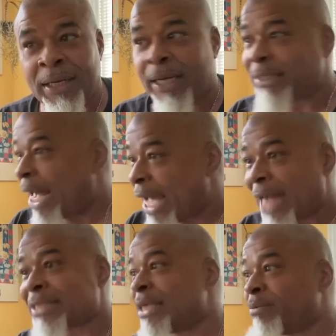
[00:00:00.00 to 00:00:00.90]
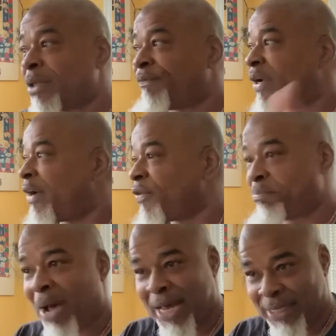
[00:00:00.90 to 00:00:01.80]
because I got something for
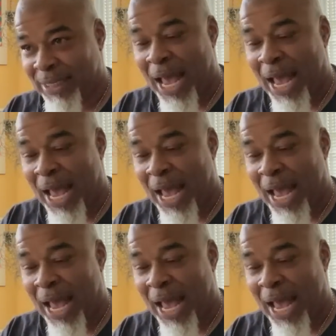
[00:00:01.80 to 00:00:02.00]
everybody.